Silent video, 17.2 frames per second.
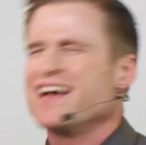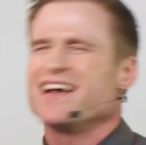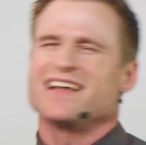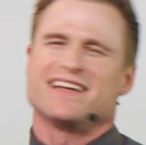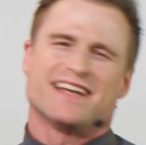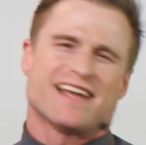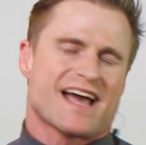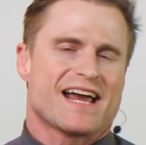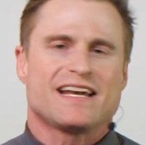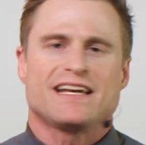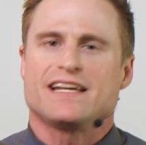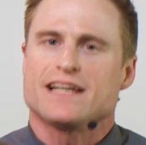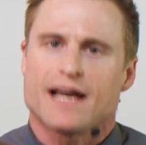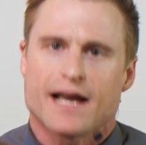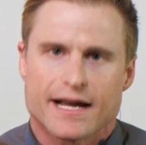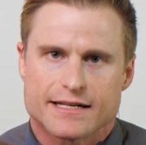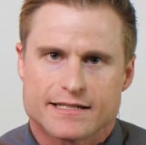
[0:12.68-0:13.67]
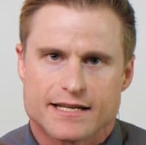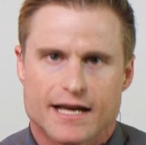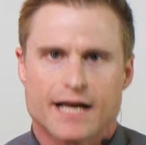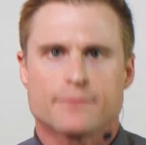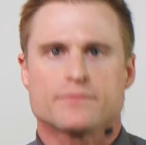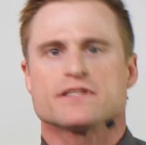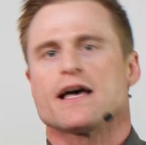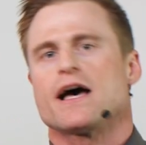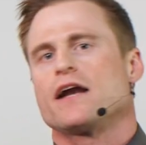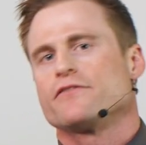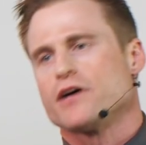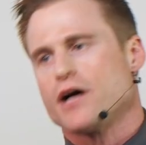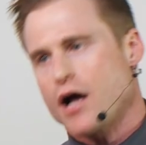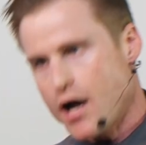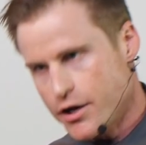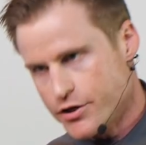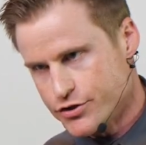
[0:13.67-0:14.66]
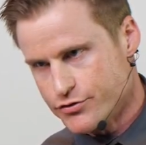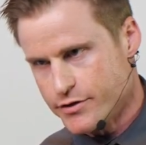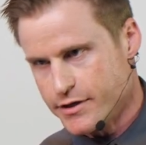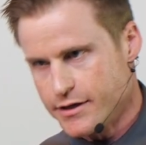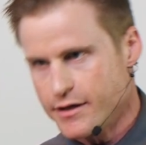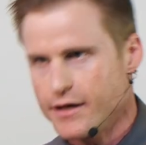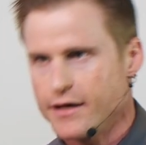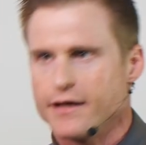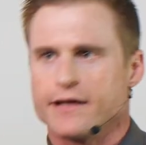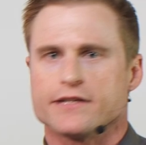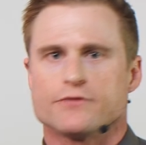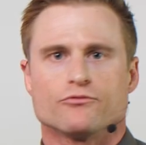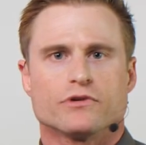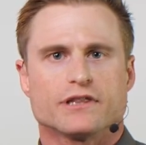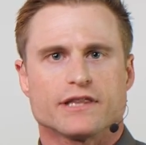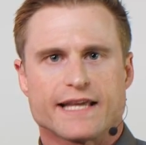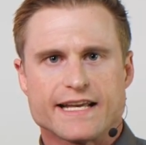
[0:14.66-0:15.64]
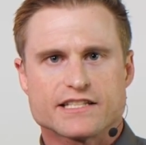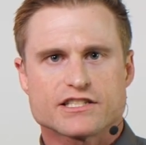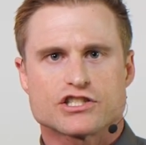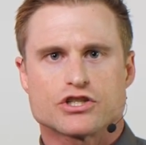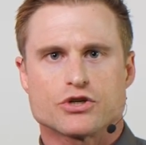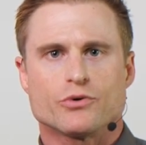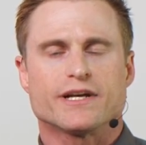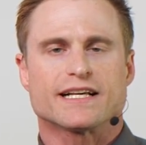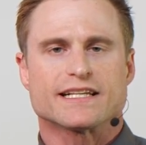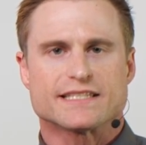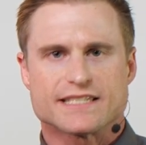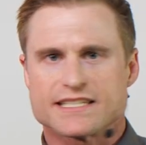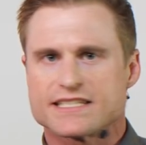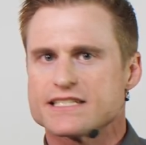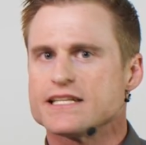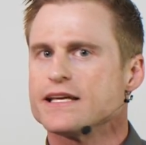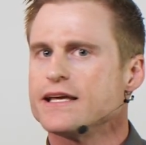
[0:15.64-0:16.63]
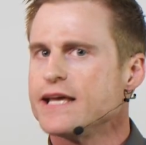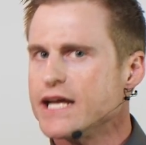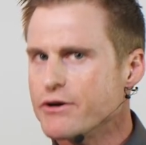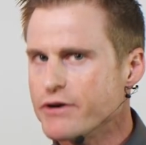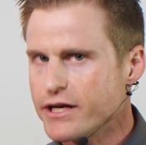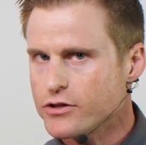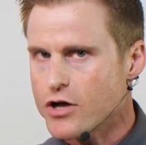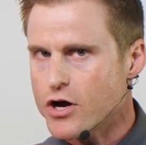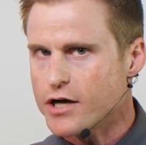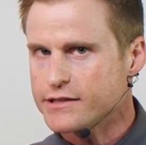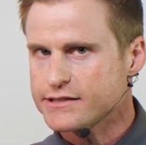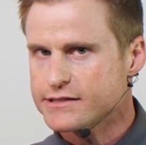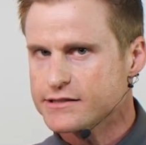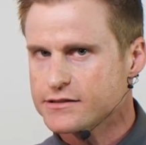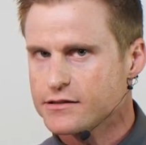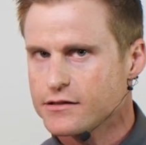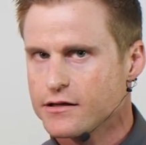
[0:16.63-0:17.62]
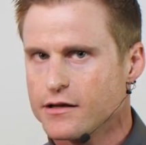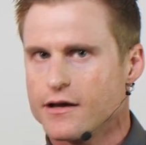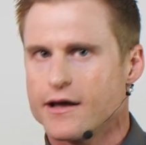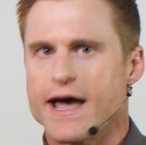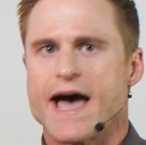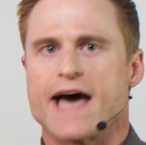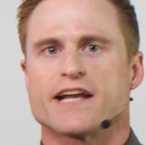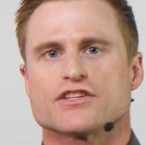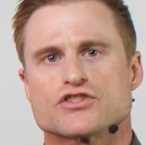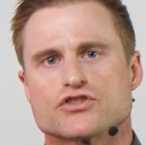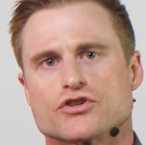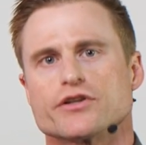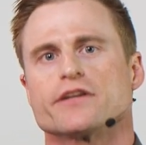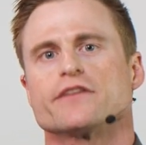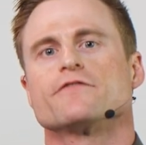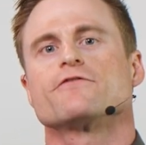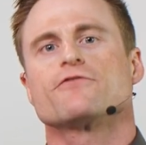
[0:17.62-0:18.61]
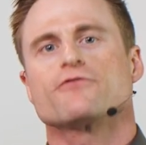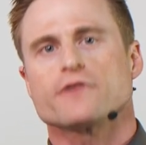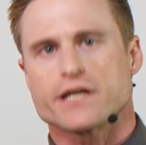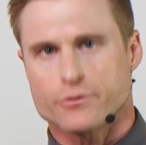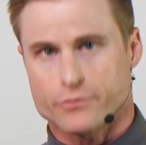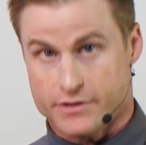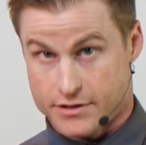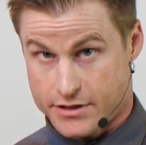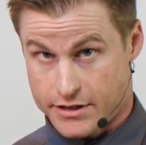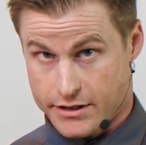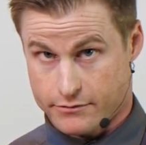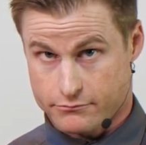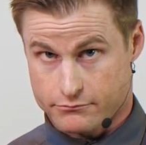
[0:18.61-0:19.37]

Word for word: 99 times out of 100, it relates to an existing hearing loss at a certain frequency.